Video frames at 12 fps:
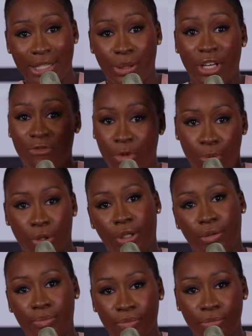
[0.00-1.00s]
side to give me
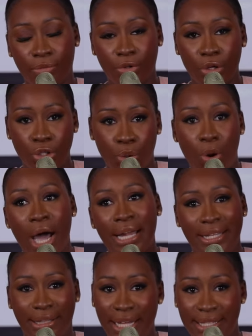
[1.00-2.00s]
money. So what
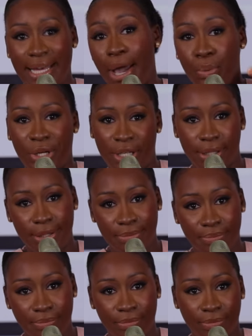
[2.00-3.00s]
are the things I will need?
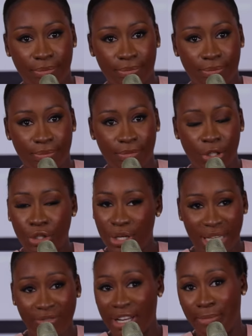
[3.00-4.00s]

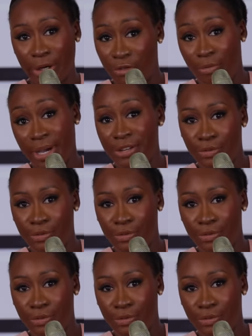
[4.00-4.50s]
Just have that in the back of your